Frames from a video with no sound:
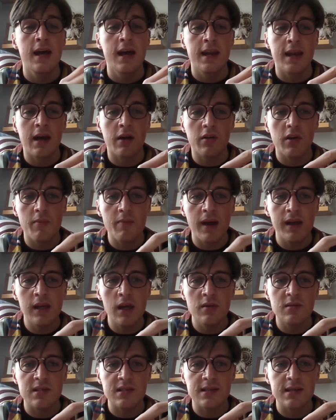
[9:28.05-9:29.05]
Now you may
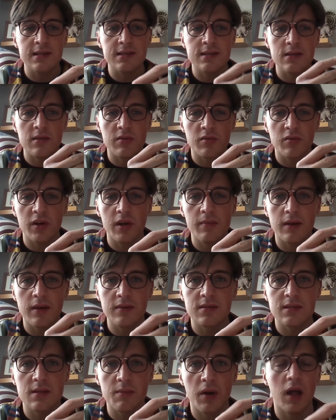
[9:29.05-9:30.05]
notice this is a three month
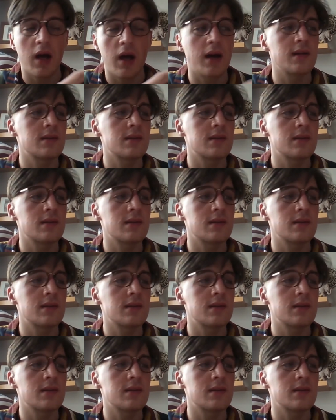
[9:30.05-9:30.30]
supply.